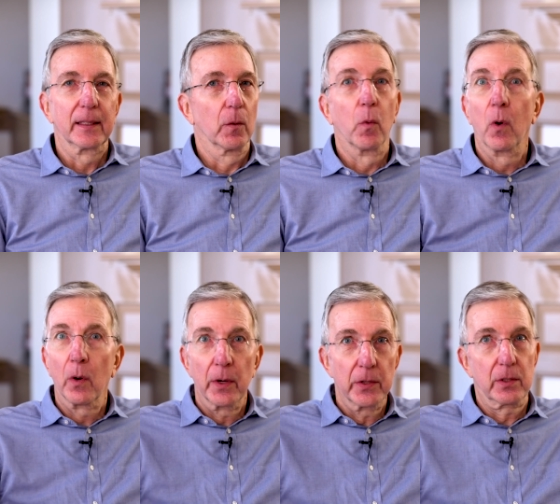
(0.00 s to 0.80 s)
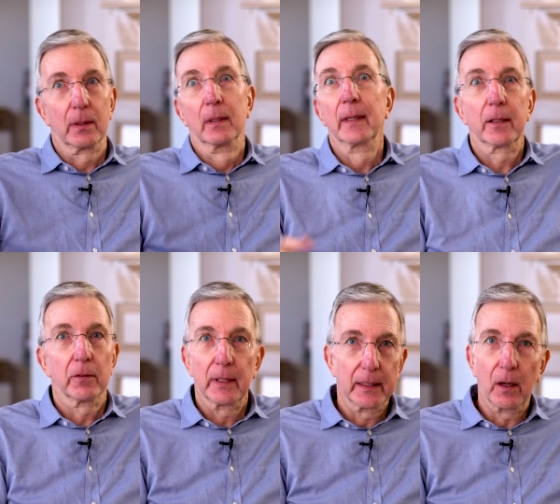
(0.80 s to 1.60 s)
there are wars
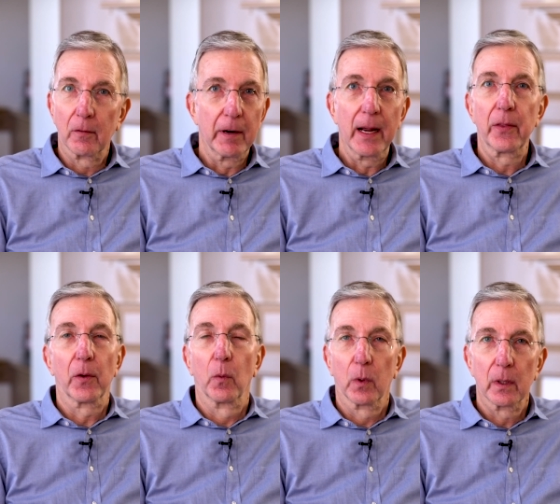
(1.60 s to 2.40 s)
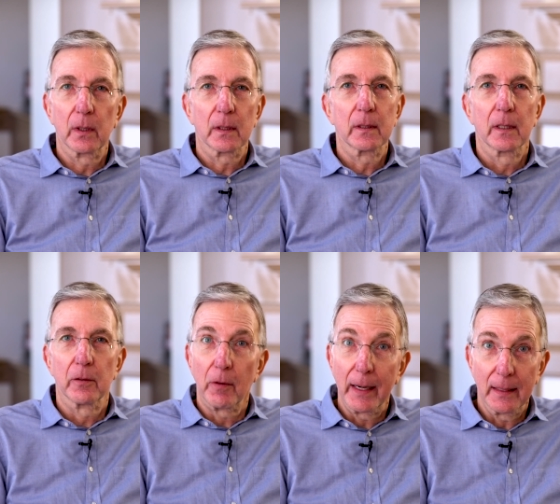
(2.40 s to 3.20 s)
literally around the world
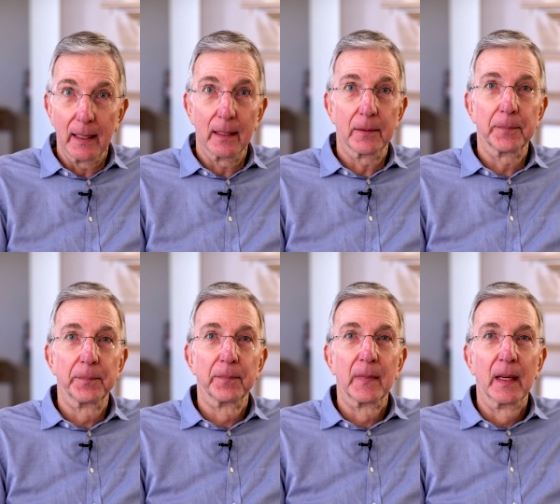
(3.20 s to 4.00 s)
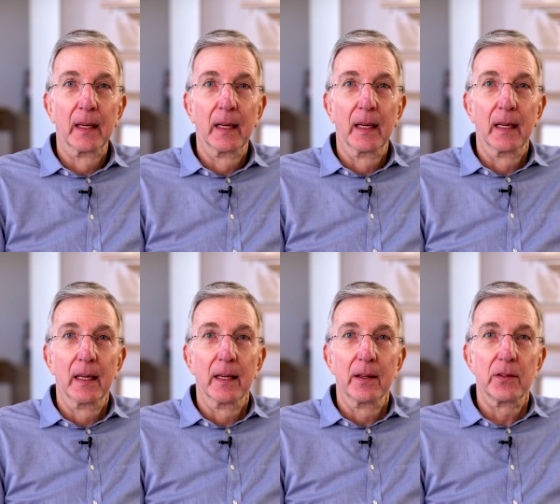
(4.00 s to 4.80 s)
right now.
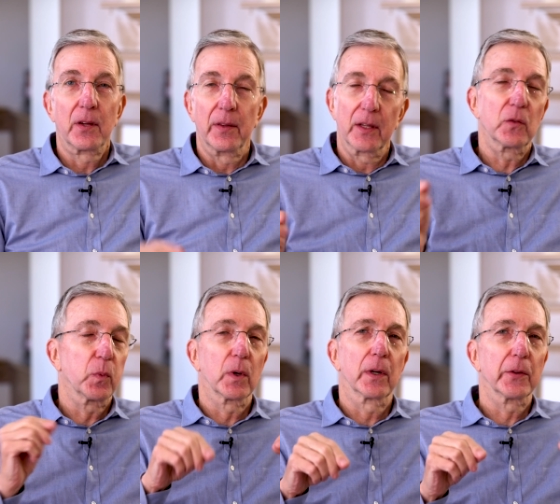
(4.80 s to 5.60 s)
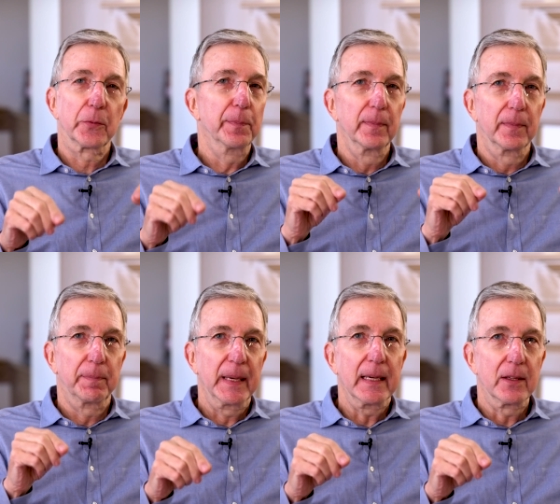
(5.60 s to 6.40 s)
So, this world's
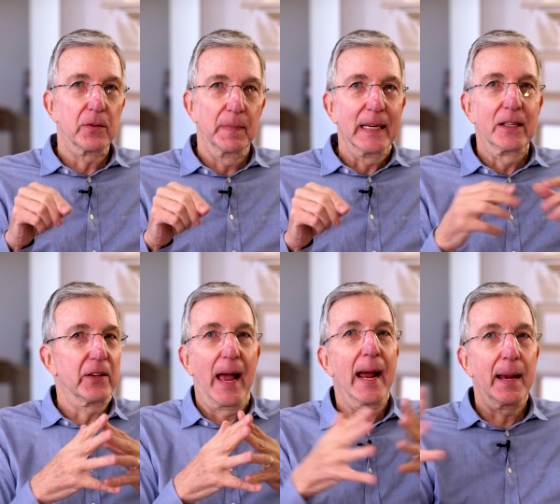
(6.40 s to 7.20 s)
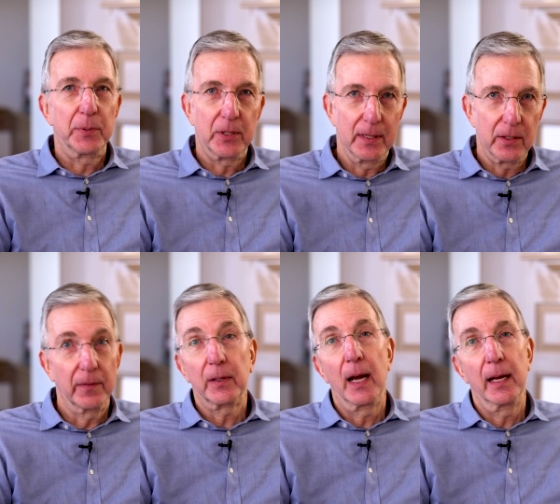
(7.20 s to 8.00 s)
peace means the absence
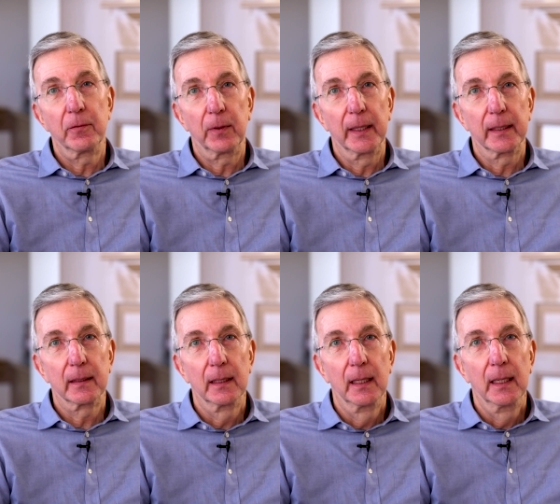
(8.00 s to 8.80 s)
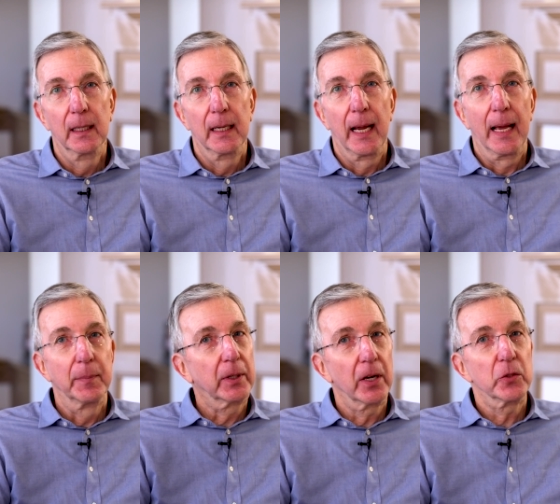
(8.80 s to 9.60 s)
of conflict.
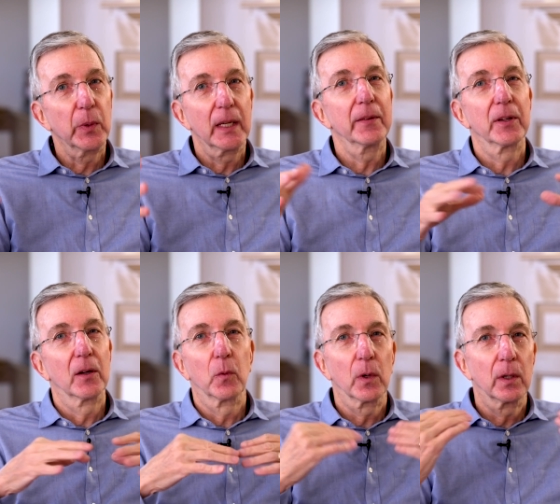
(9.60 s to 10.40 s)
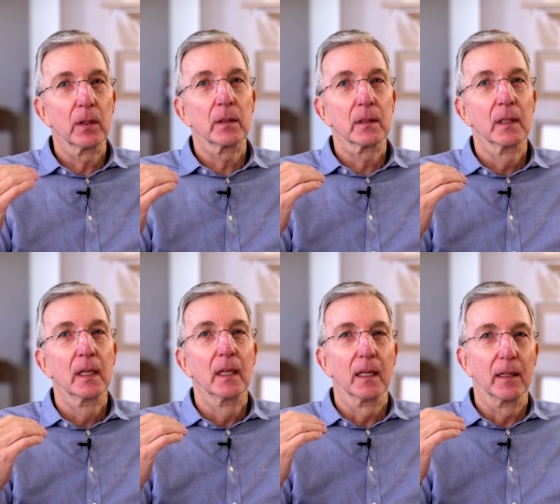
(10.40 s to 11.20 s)
And because we live in a world
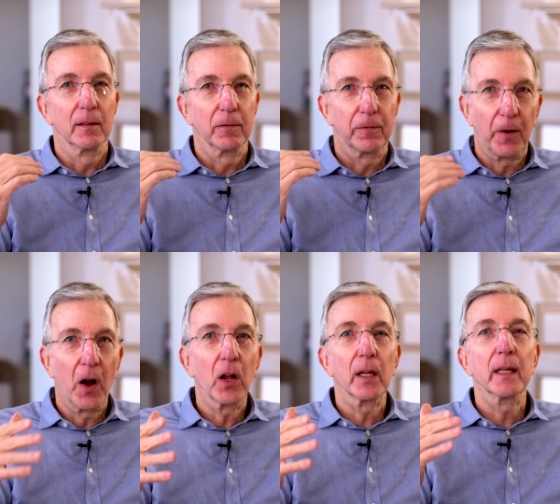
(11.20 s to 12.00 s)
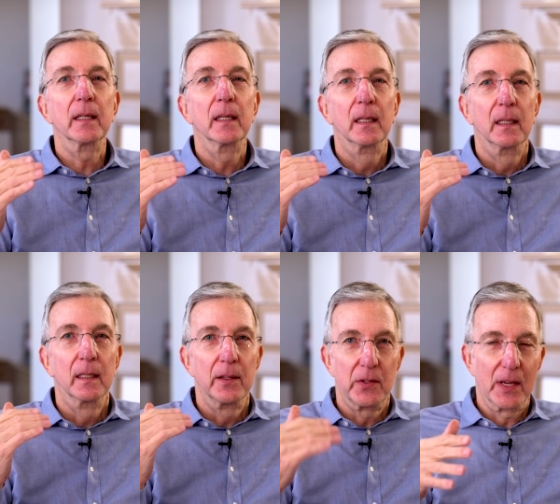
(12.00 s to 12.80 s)
of fallen,
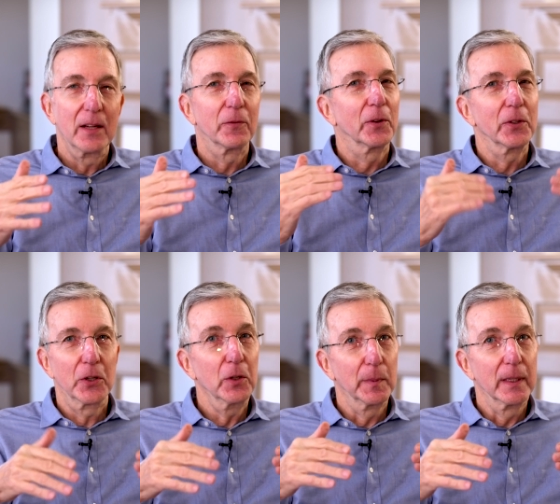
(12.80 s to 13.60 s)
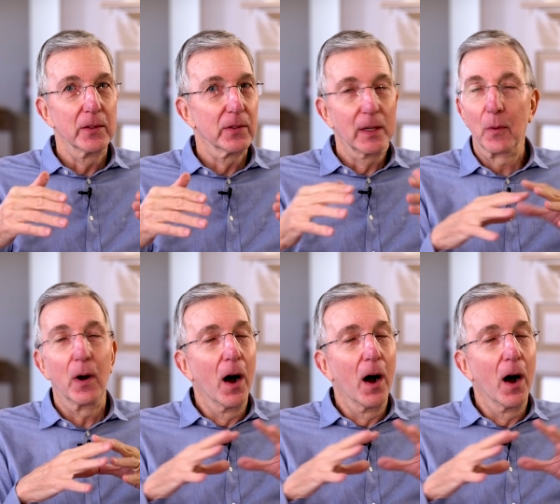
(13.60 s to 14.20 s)
sinful humans, there will